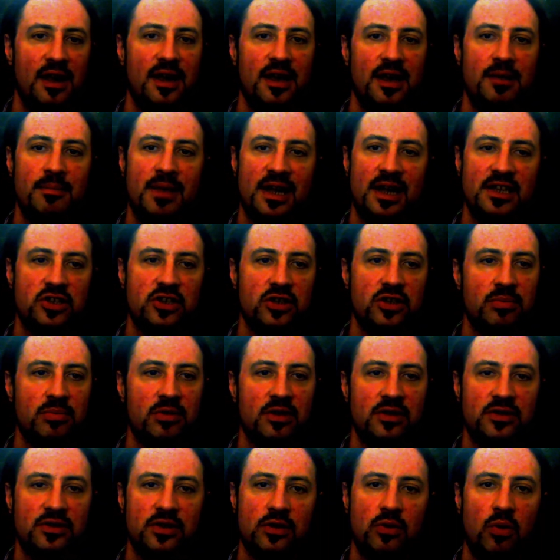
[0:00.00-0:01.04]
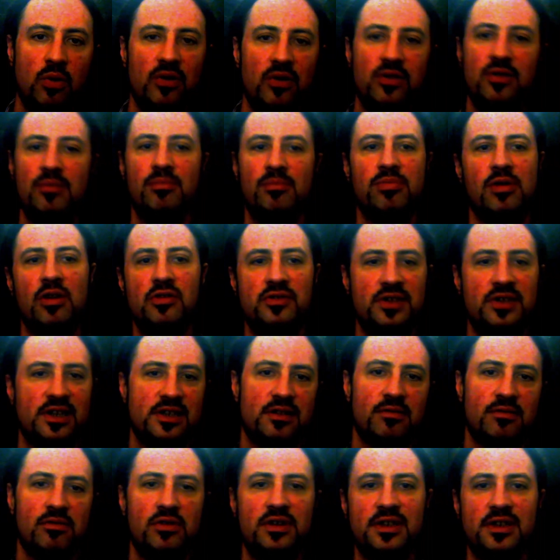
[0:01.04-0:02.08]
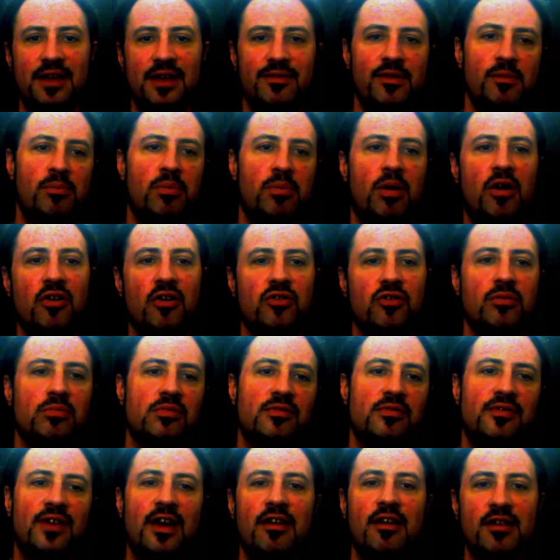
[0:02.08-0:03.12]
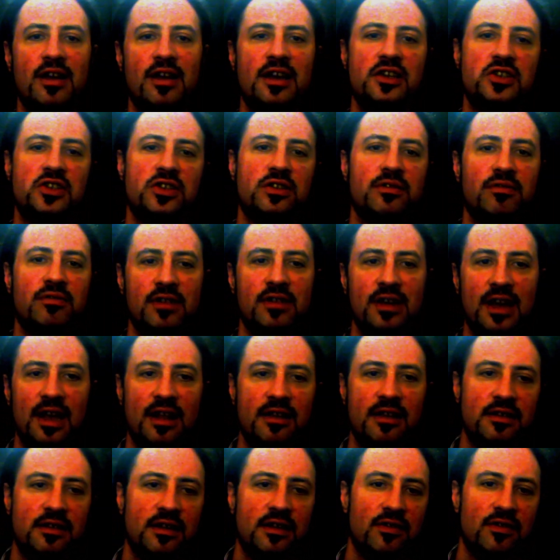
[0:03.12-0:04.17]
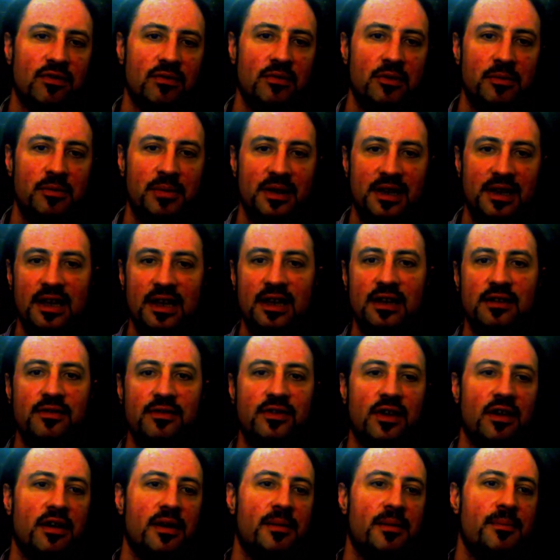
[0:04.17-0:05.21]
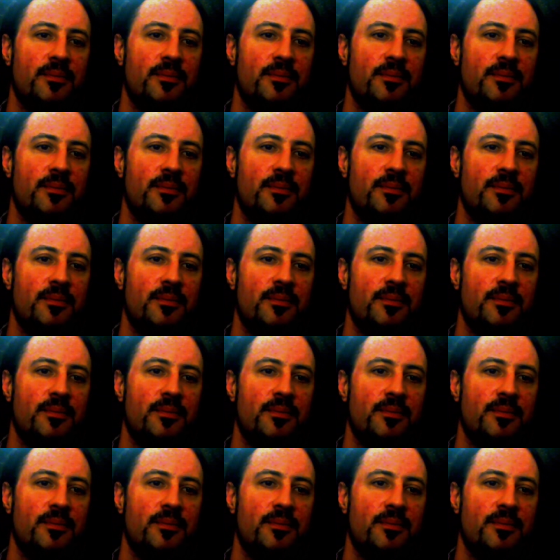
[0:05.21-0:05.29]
imaginable as a quantum processor running every possible variation of realities from the beginning of time,